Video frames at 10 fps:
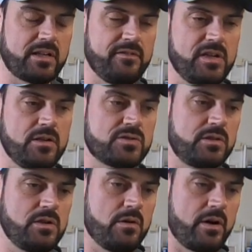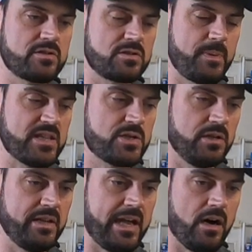Like if you're used to Euro
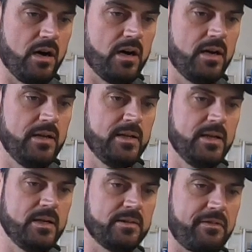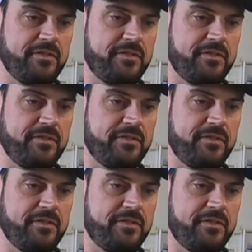suspension, they